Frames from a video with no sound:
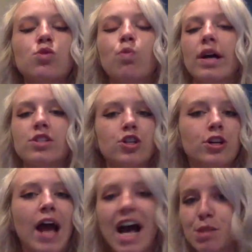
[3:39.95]

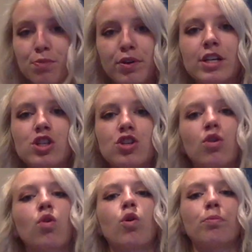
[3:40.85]
Western
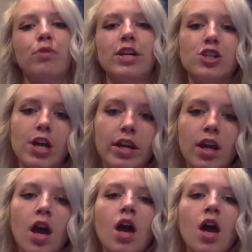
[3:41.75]
aspirational corporation,